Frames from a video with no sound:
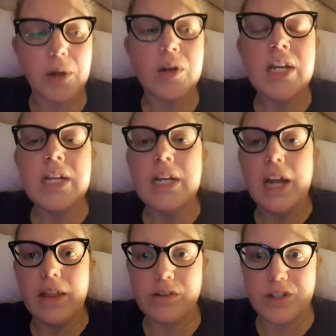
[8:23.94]
out,
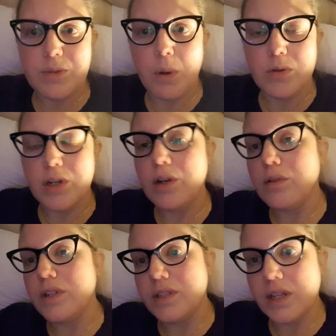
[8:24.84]
and there's this Post-it
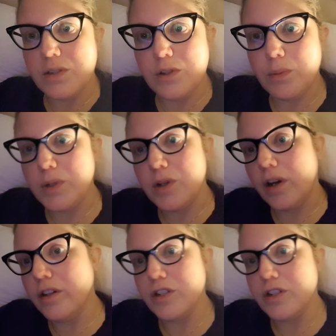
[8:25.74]
note, and it says Superstar,